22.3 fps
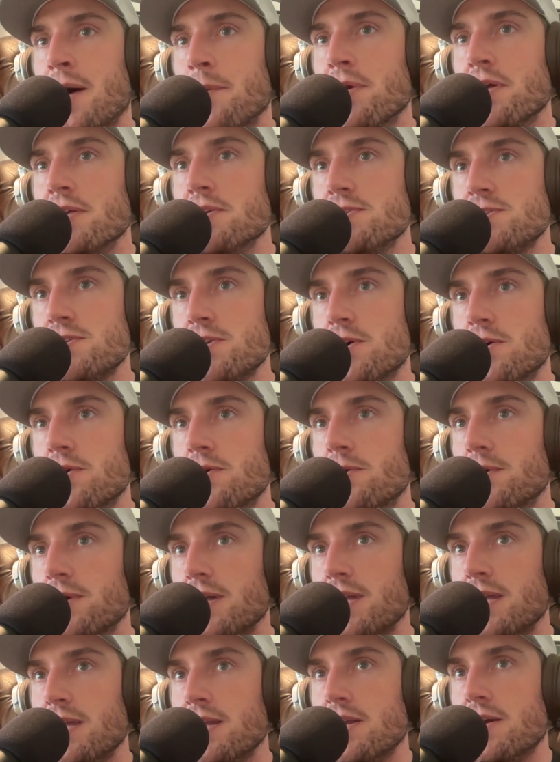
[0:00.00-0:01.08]
So
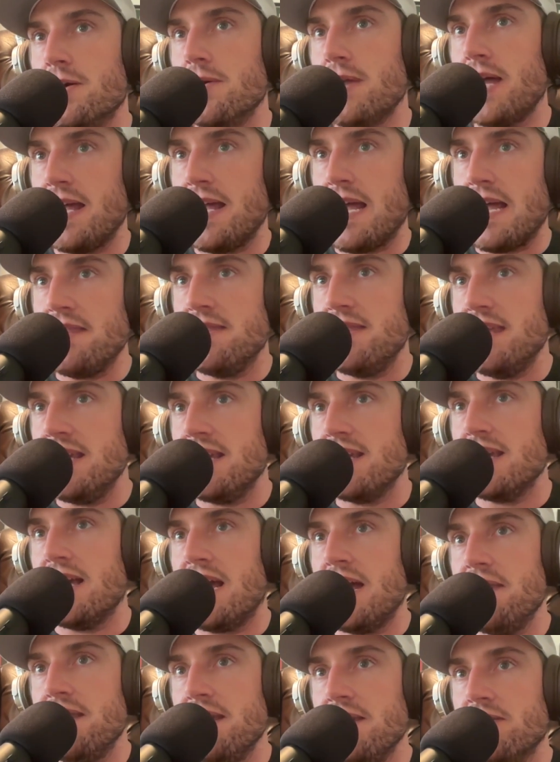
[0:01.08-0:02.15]
I
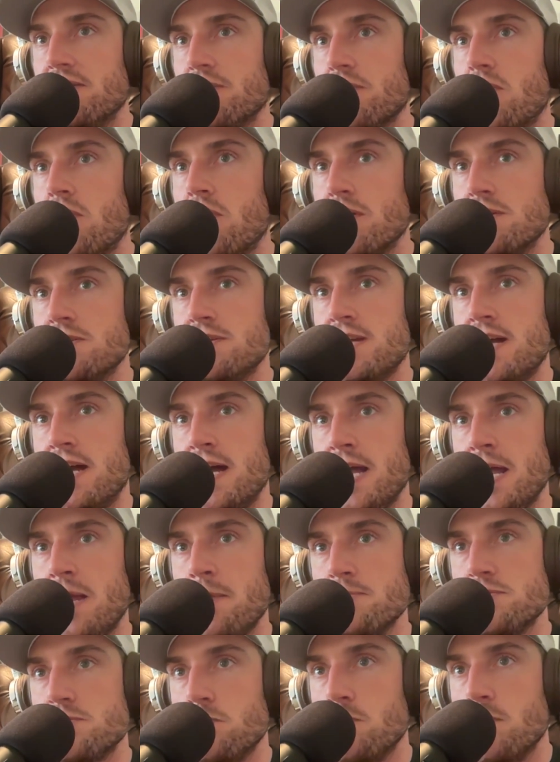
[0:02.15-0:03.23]
think there are
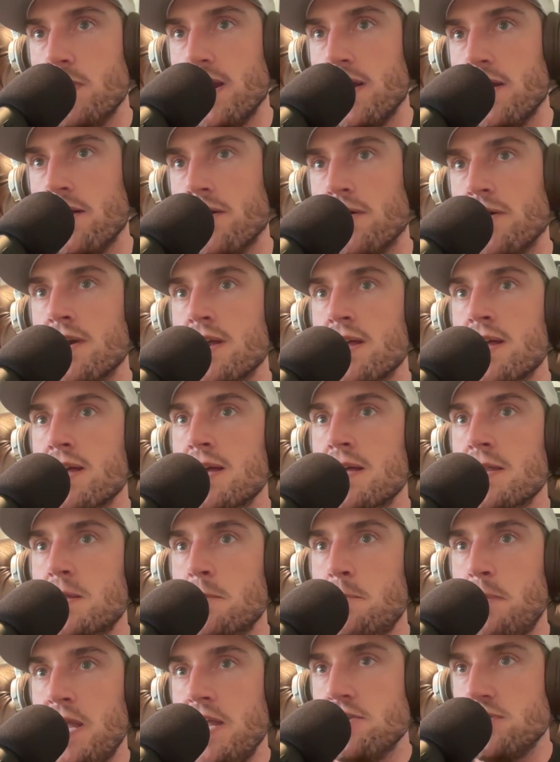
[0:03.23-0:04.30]
times where the
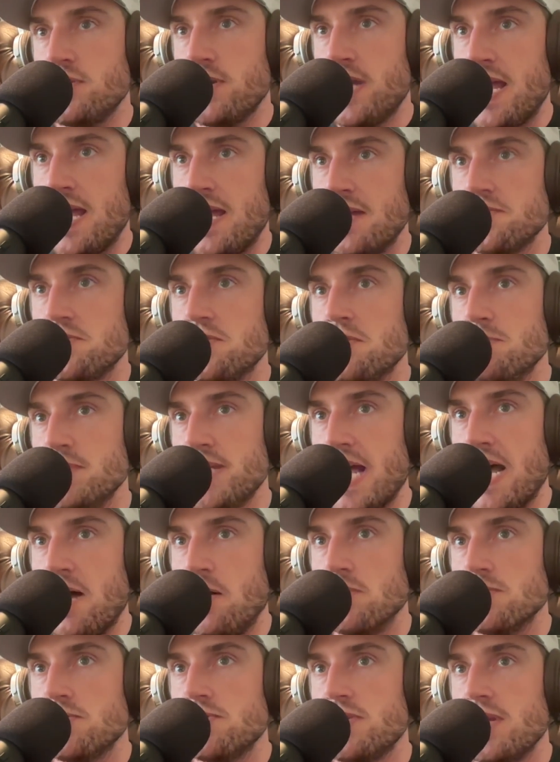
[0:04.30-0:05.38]
patient has some
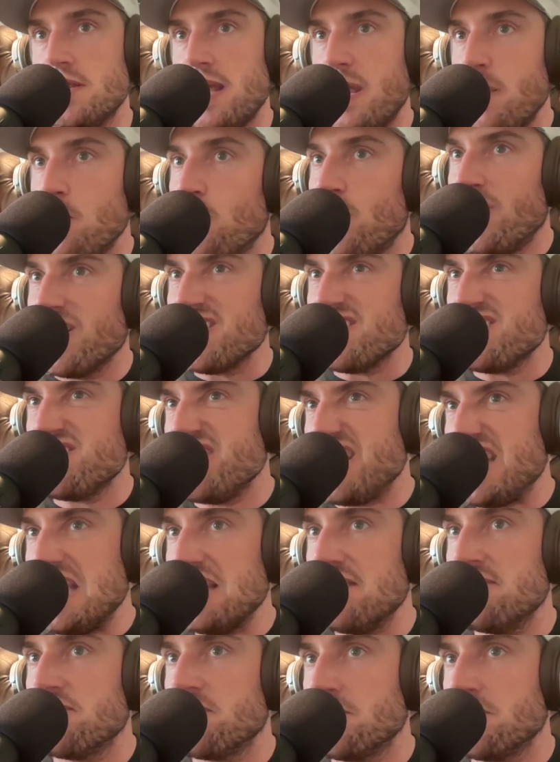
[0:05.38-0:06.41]
doubts and they want to see it for